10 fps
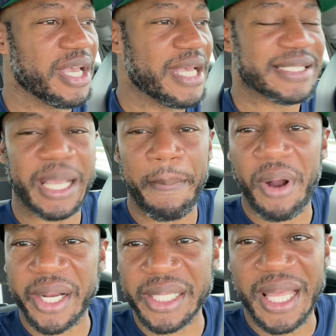It's like a
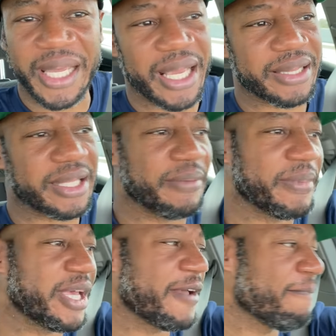parking lot out there,
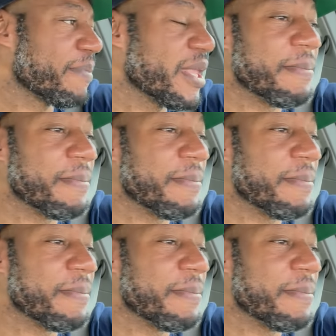man.